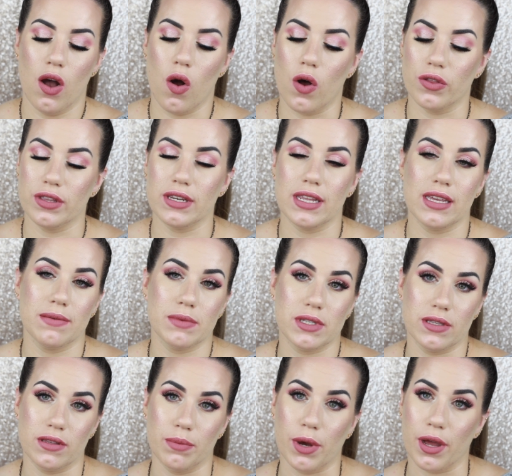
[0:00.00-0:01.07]
all the names
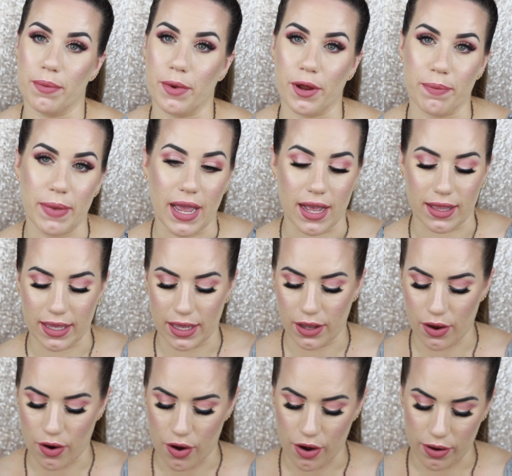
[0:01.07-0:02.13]
in the Bon Bon
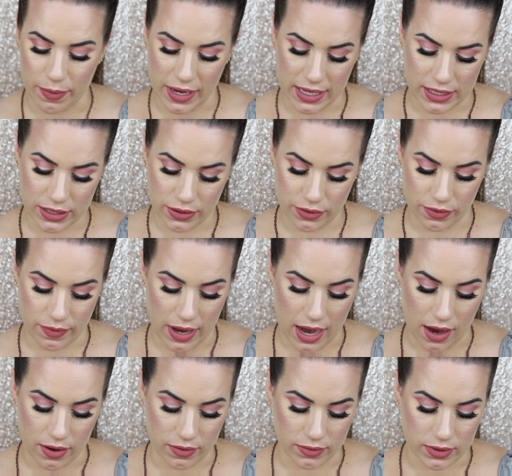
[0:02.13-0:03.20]
palette are based
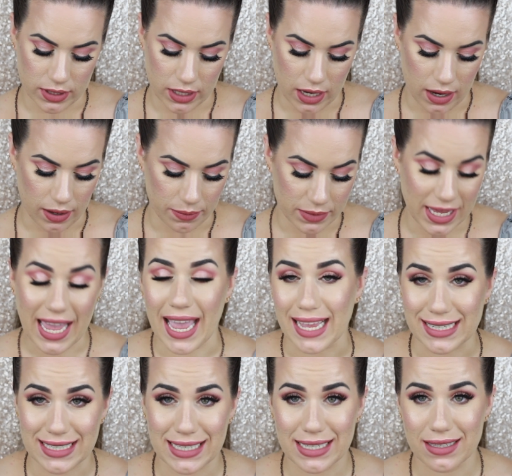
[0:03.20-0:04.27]
around
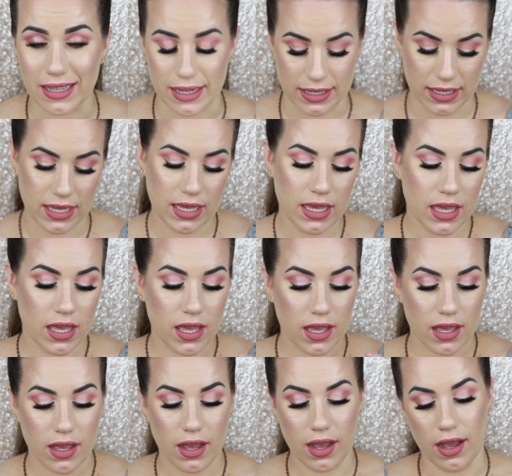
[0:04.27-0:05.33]
candy, like
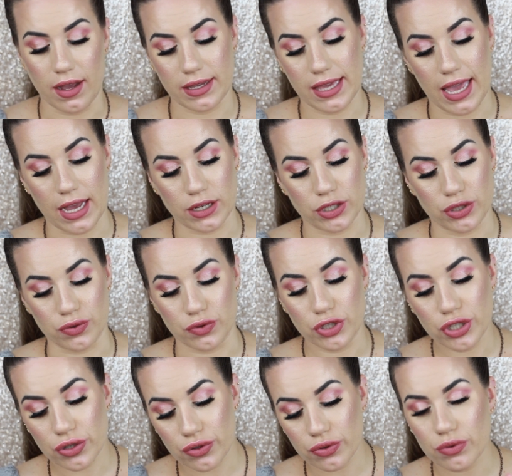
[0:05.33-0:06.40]
cashew
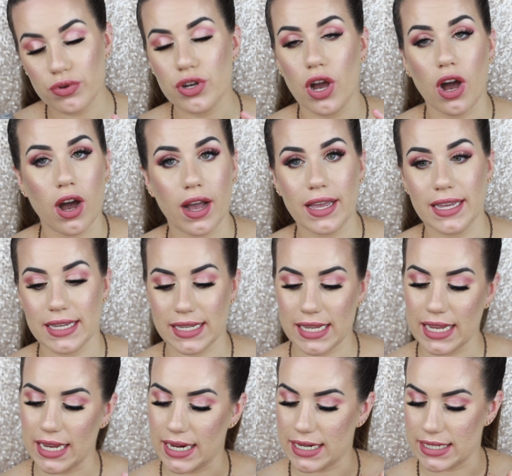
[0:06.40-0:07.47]
chew, cotton
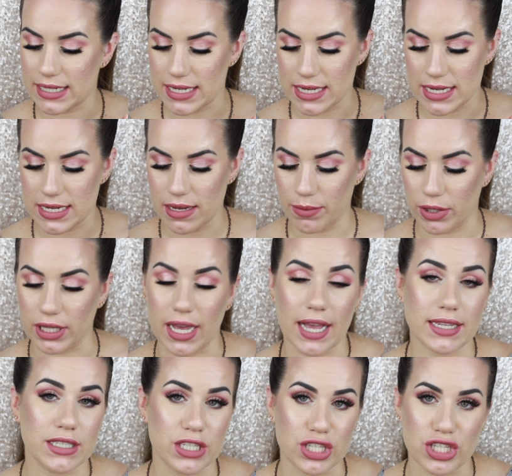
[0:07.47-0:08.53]
candy,
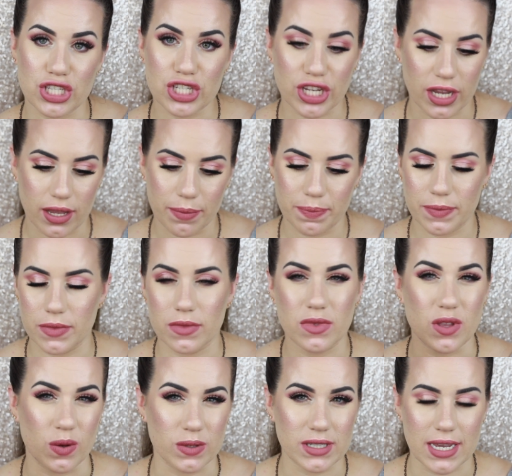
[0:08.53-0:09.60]
molasses chip,
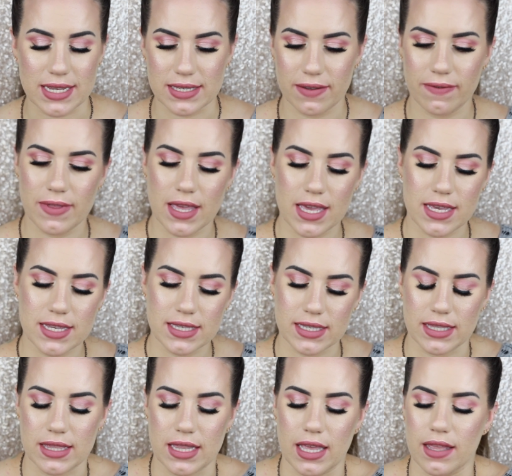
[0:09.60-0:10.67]
those kinds of things.
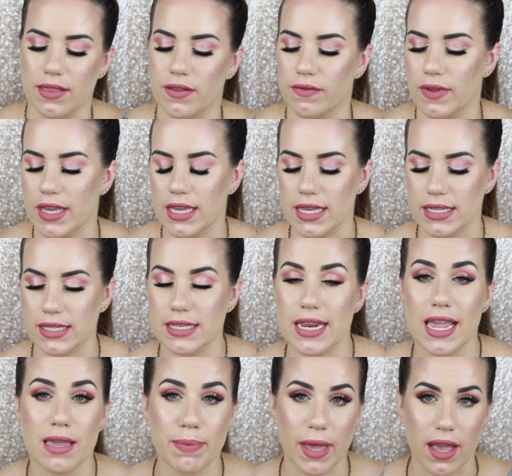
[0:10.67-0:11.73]
And then the Vegas
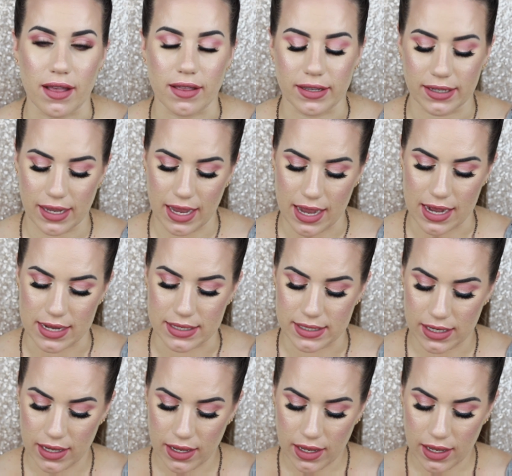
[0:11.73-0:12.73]
Nay palette has,